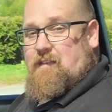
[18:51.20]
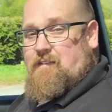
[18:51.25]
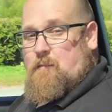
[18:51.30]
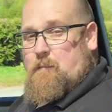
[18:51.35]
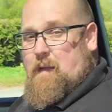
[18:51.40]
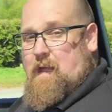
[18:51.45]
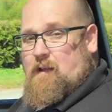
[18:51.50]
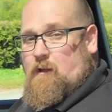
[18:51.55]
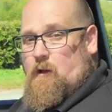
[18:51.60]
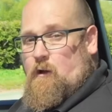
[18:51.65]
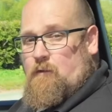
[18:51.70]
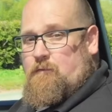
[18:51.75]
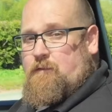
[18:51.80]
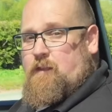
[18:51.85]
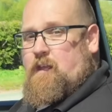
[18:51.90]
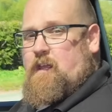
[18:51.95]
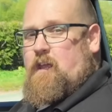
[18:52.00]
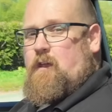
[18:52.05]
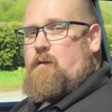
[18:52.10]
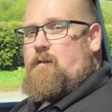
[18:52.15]
in the back of
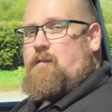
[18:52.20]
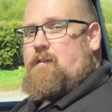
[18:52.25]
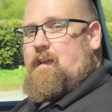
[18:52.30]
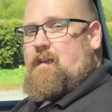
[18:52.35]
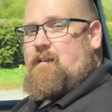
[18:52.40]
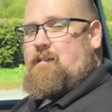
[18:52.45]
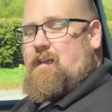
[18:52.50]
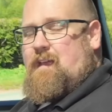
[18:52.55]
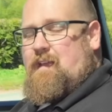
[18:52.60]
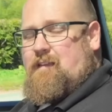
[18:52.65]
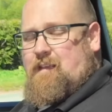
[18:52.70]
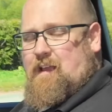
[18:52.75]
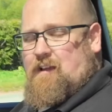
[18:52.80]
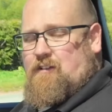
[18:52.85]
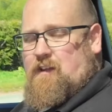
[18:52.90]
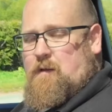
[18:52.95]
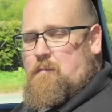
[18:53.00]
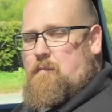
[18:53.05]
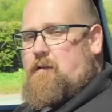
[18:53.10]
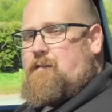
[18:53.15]
the Q6, it is
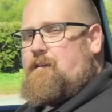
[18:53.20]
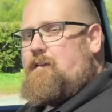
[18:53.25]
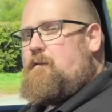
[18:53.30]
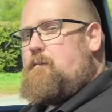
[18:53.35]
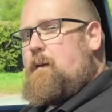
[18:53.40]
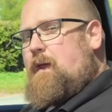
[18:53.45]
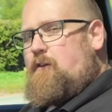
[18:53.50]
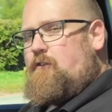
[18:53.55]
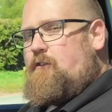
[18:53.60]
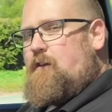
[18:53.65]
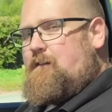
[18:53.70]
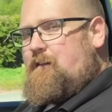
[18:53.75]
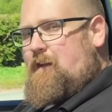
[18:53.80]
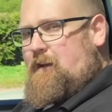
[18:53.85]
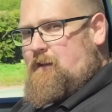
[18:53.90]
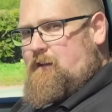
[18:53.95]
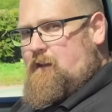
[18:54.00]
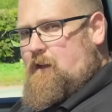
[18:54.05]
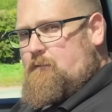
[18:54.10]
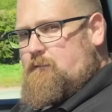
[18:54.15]
actually pretty spacious
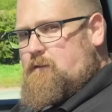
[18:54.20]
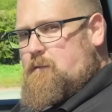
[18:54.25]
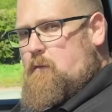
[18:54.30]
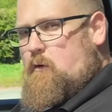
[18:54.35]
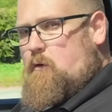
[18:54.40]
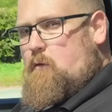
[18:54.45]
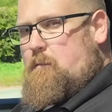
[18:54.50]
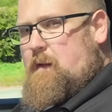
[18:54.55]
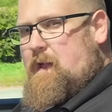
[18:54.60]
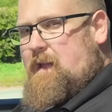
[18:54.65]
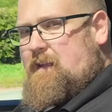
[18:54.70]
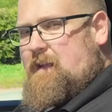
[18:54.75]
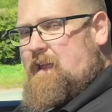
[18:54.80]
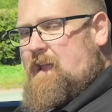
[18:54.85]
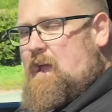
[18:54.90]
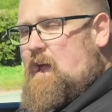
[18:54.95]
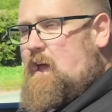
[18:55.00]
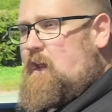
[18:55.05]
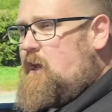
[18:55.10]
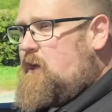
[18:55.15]
and comfortable back
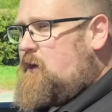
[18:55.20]
here, and I